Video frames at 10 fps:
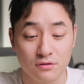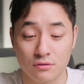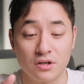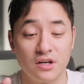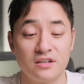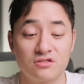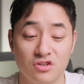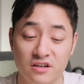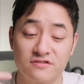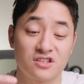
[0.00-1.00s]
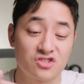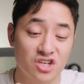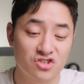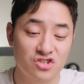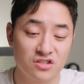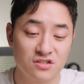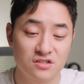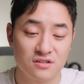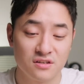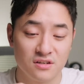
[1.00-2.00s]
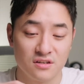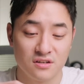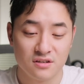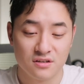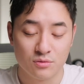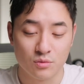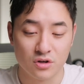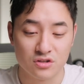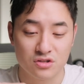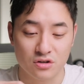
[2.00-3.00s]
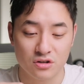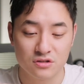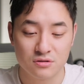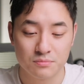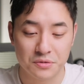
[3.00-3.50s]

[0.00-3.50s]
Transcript: Well, I should have suggestions when it starts,